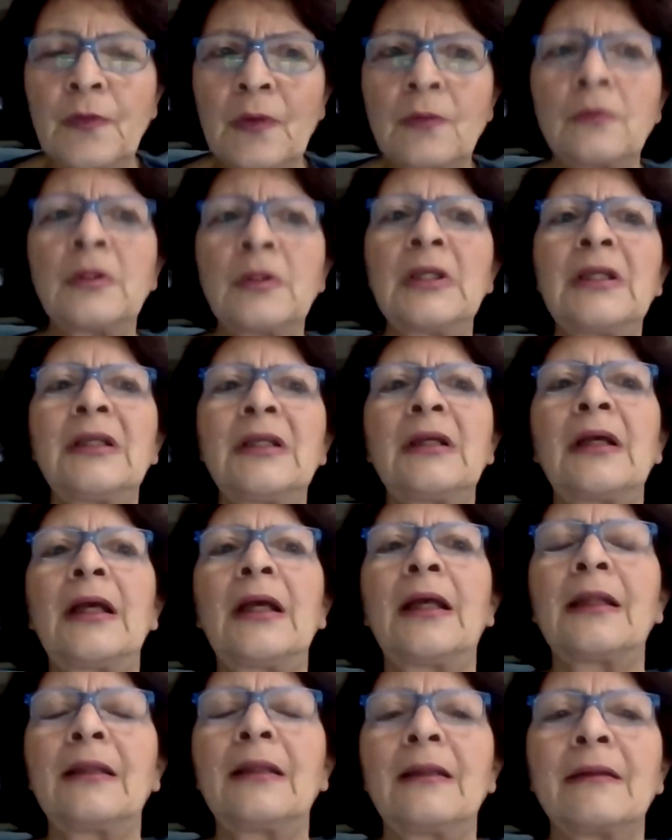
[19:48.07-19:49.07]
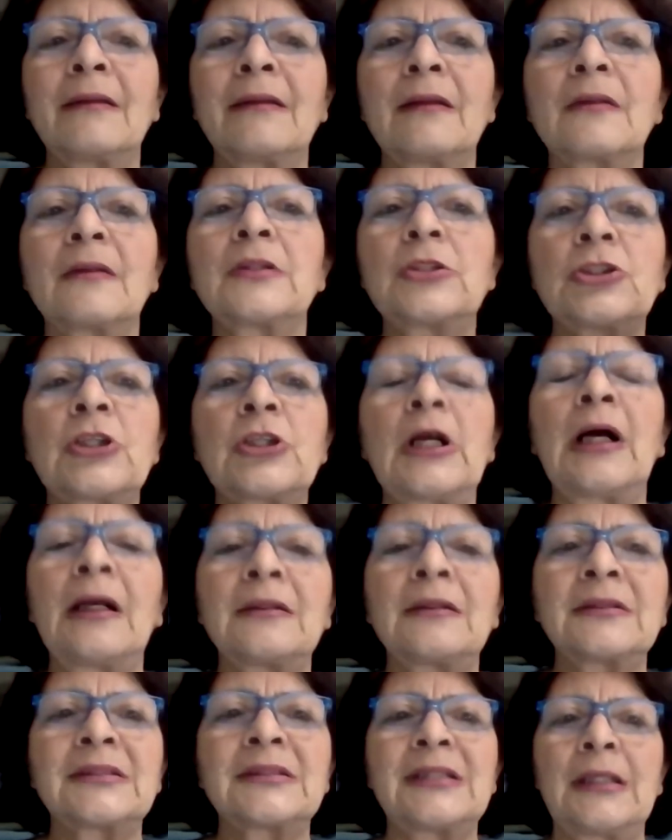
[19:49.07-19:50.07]
three and the
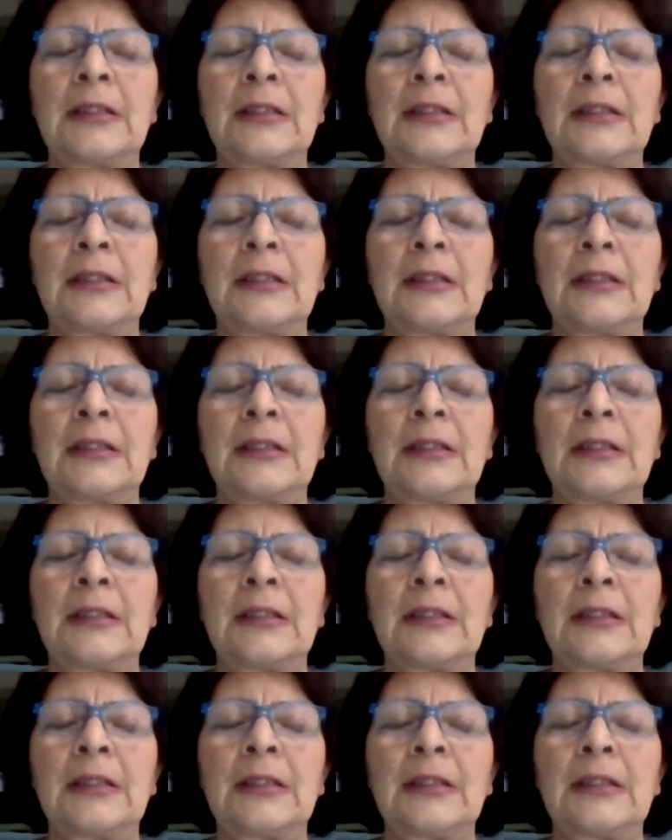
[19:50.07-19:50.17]
child